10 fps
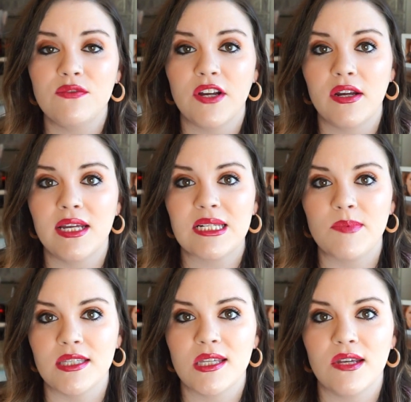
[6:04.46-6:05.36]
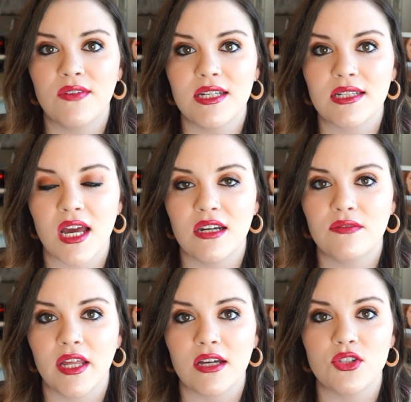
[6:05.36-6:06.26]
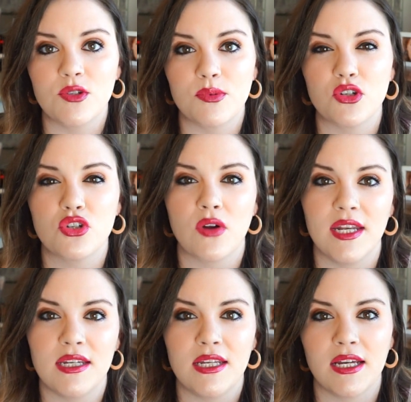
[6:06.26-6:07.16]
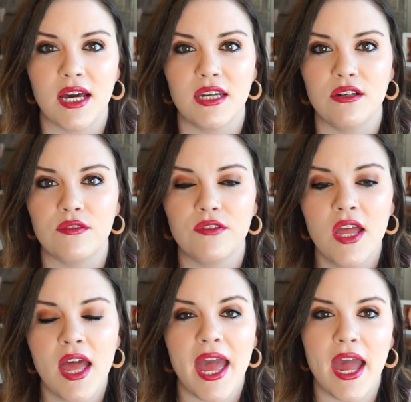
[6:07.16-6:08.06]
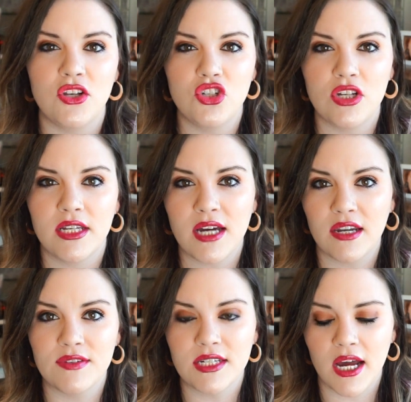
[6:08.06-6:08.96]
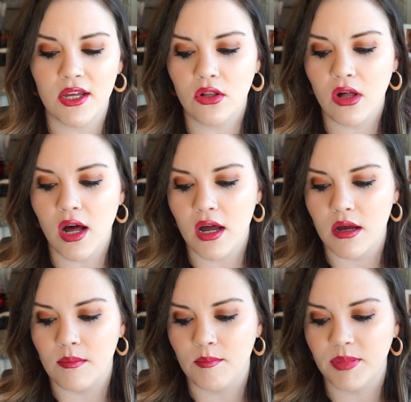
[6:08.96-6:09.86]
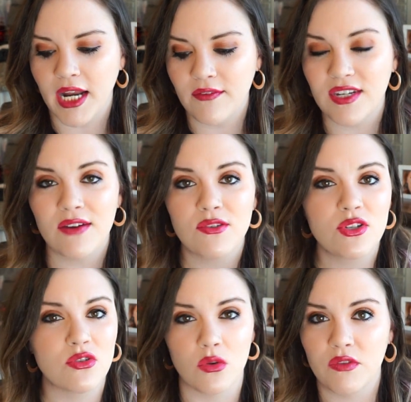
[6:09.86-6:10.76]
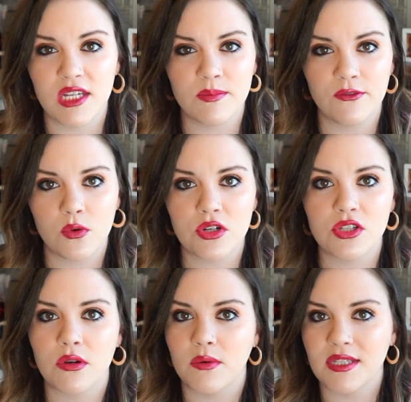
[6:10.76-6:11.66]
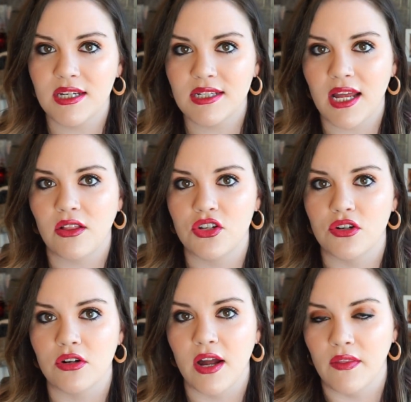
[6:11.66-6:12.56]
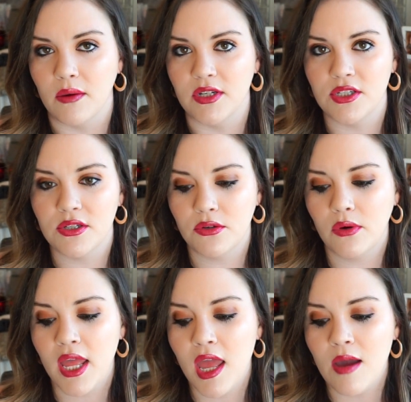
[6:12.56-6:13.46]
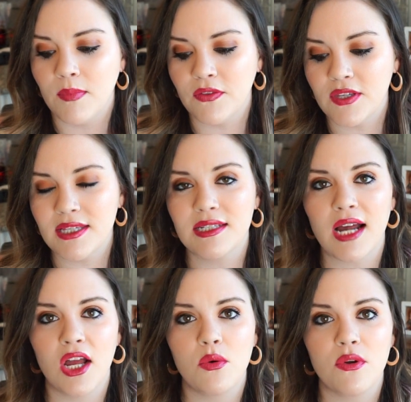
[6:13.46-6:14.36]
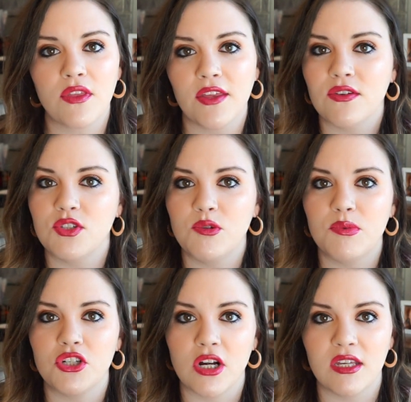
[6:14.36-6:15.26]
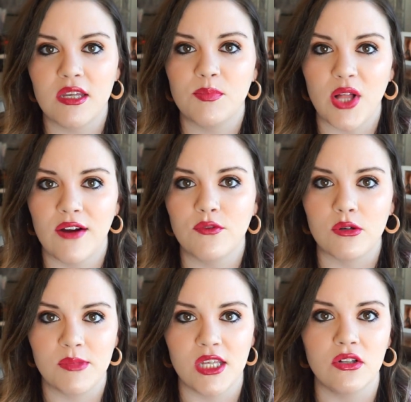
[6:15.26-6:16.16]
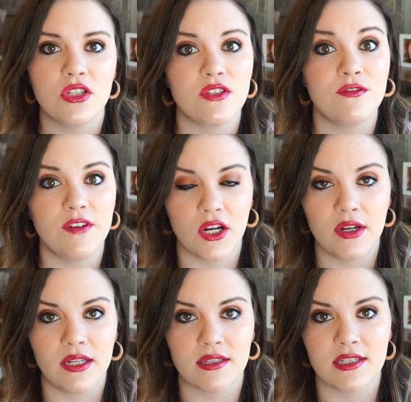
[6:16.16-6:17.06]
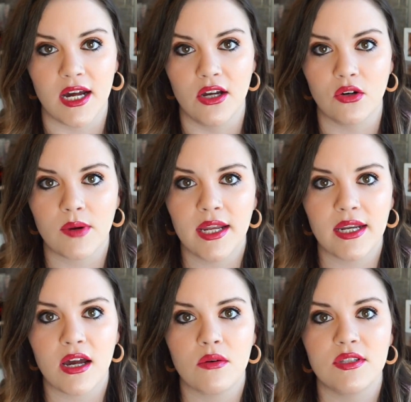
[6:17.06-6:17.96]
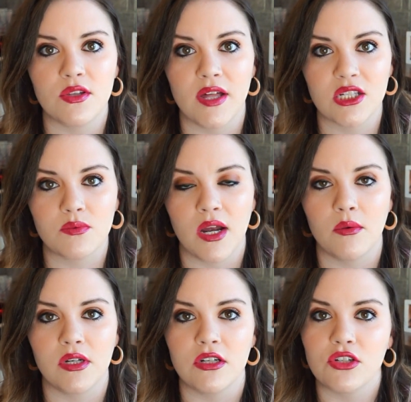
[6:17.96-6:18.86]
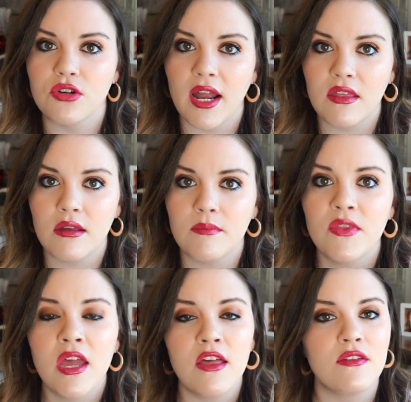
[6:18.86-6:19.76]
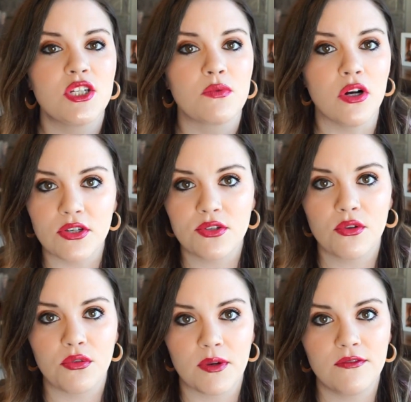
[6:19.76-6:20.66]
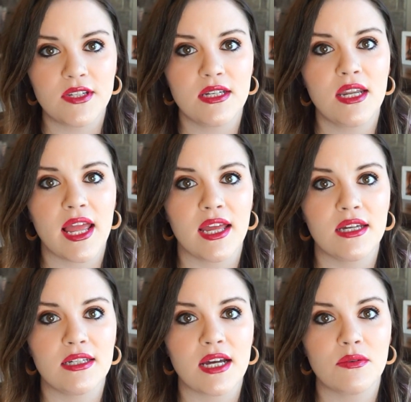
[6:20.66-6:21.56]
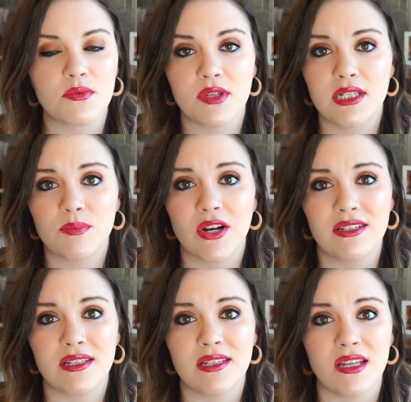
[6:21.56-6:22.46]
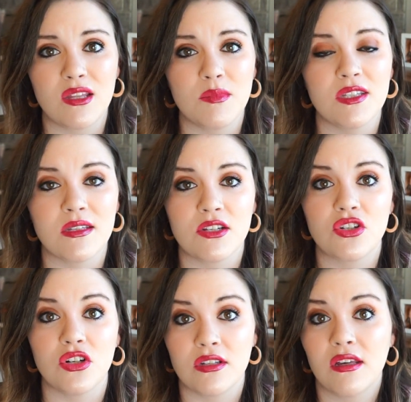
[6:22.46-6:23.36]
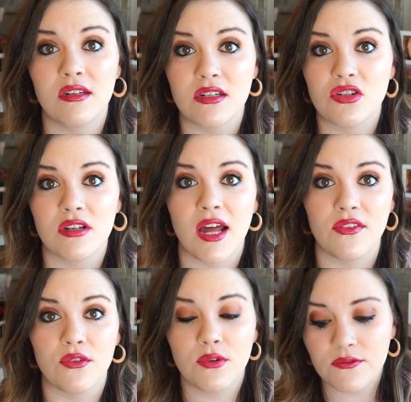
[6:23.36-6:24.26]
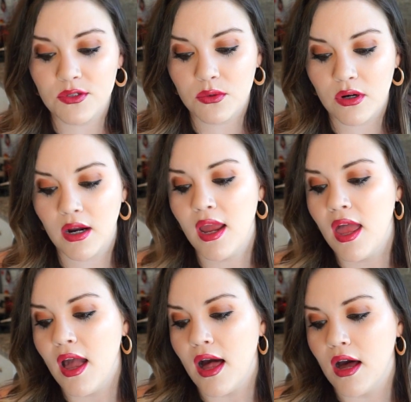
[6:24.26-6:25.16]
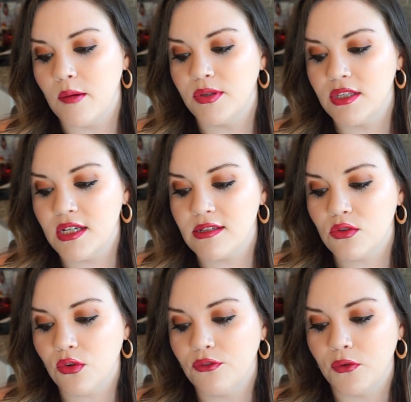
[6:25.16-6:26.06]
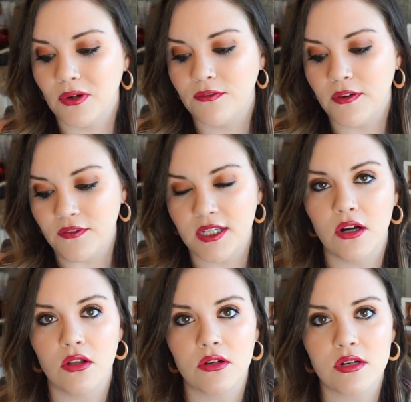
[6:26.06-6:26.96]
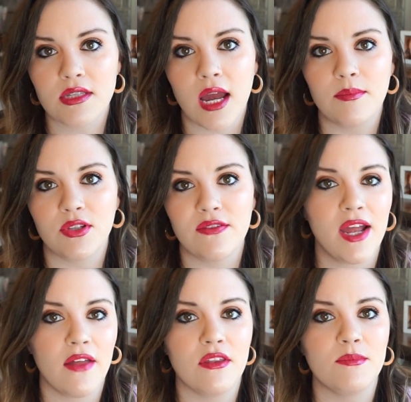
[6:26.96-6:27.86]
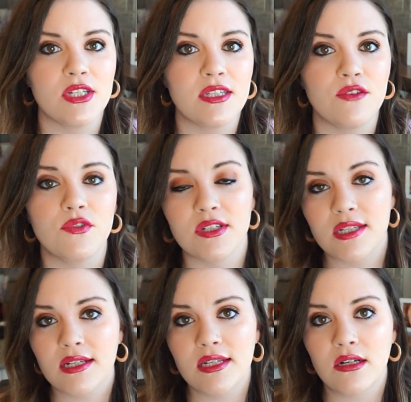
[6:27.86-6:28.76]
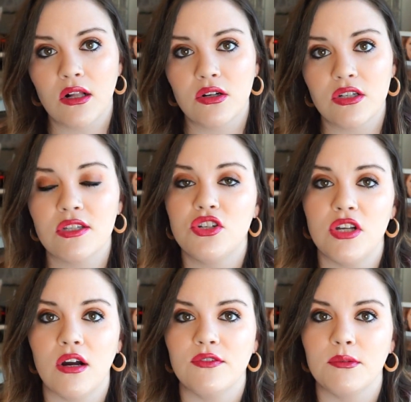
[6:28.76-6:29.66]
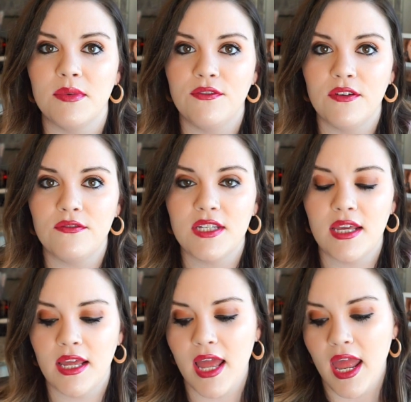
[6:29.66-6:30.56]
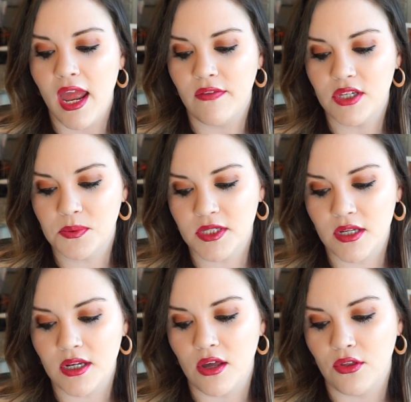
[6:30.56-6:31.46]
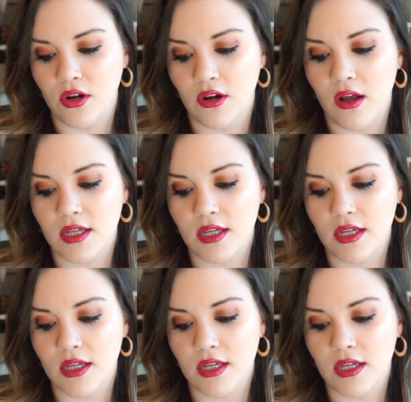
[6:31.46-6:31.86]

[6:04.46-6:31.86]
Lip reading: very expensive, and it's kind of like a super trendy kind of edgy kind of style, but I've never sold these before, so I wasn't exactly sure how they would do. But this style with like the super chunky platform heel is very in style right now, and so that's why I wanted to try them. These were also thrifted, and I was really surprised to see them in such good condition at the thrift store. But these sold for $50. I believe I had them listed for $60, and she offered me $50, and this was another